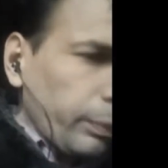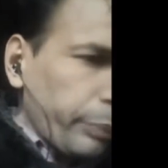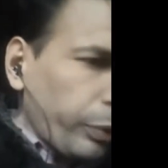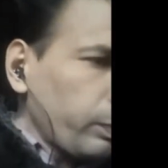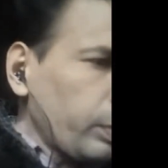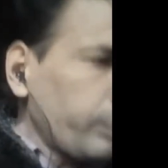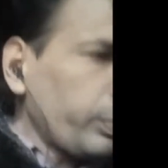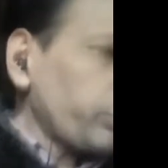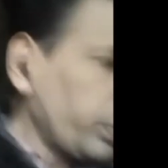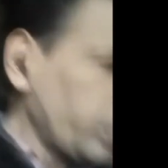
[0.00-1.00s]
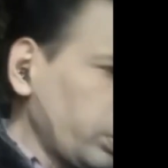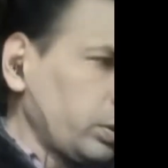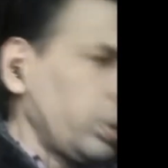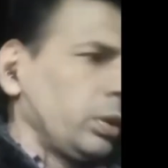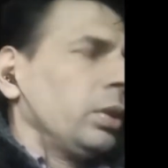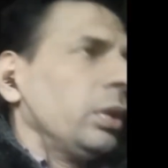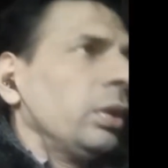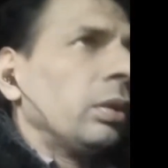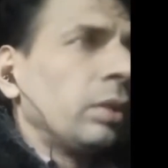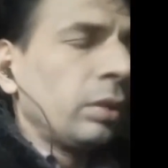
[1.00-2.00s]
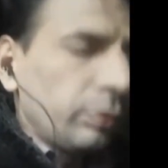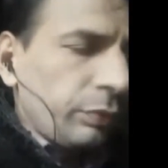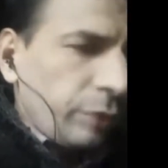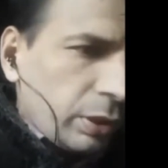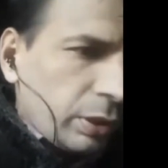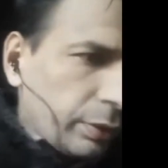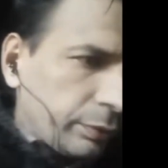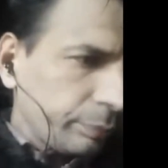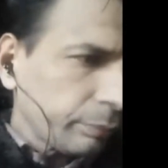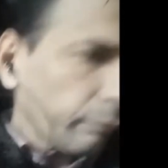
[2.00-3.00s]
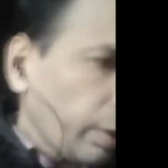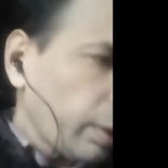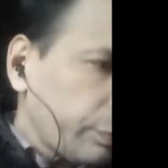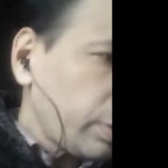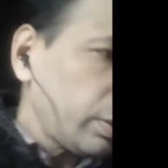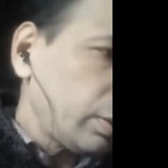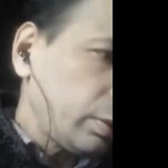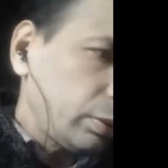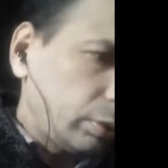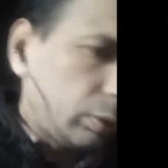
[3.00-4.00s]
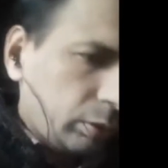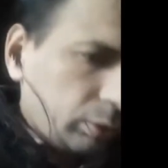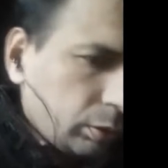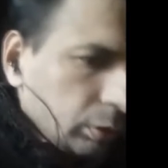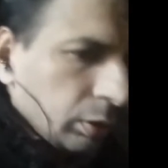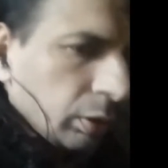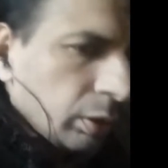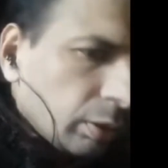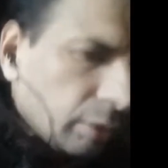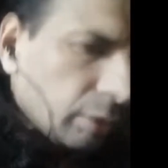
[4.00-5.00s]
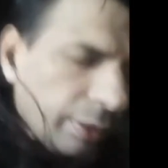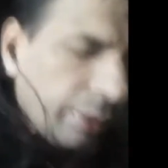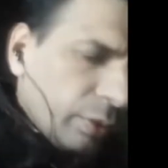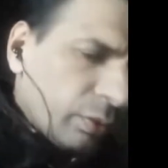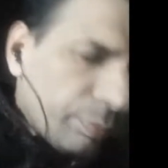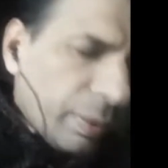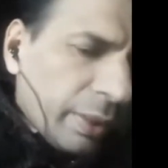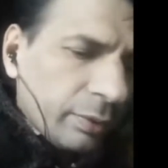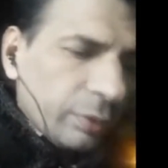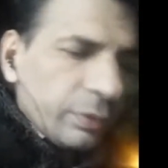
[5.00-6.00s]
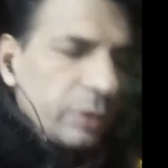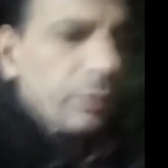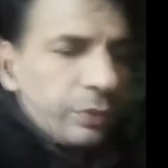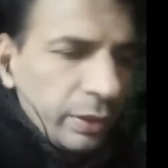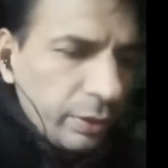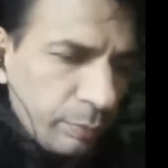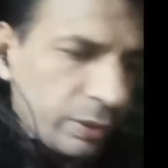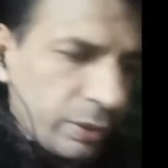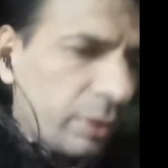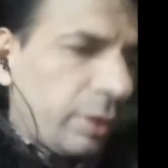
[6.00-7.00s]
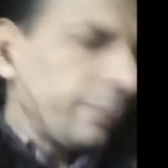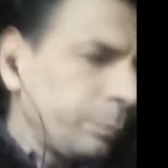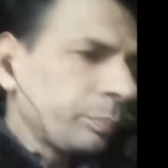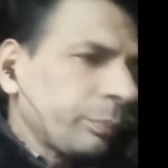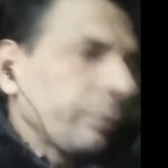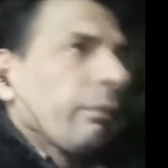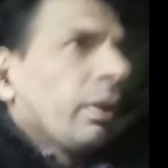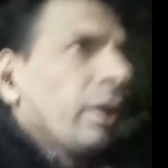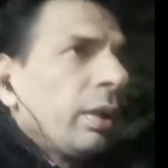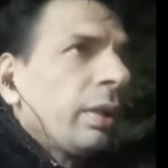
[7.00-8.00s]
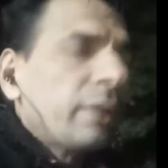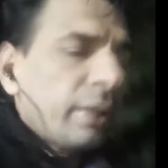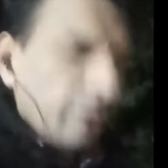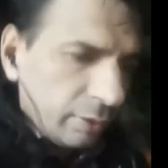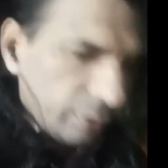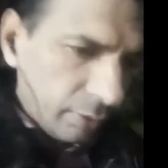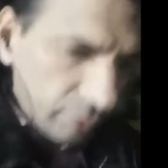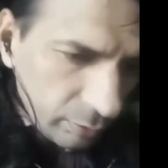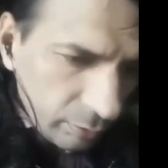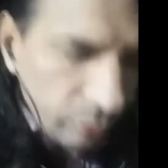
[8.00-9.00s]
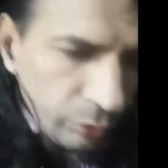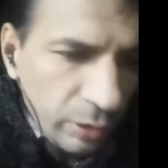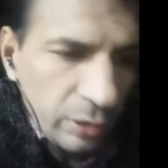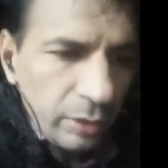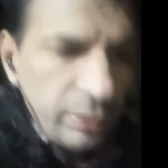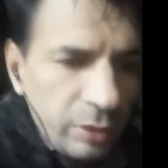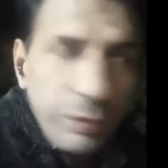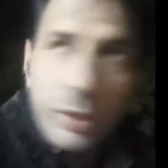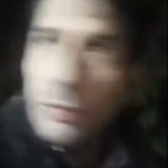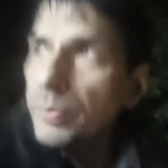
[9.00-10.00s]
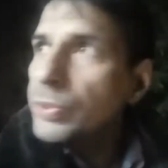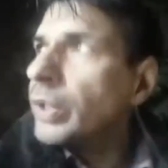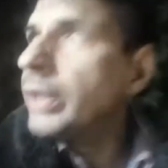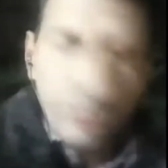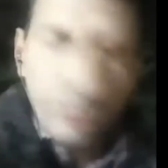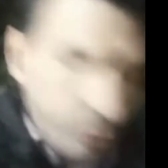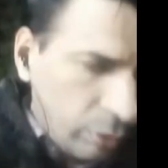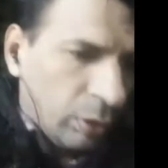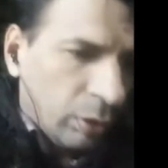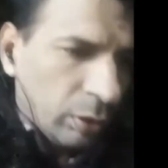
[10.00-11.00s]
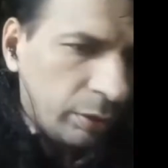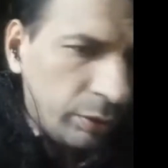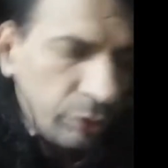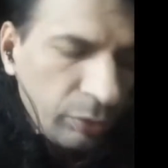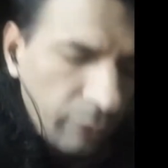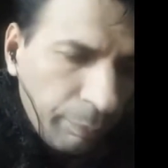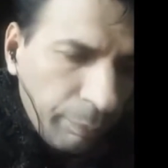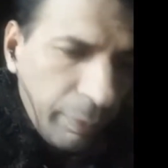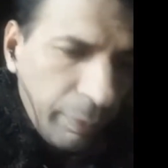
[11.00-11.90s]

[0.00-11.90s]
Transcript: problem of wheezing after training of bike was provided to my son. He said, your son is suffering from swine flu since government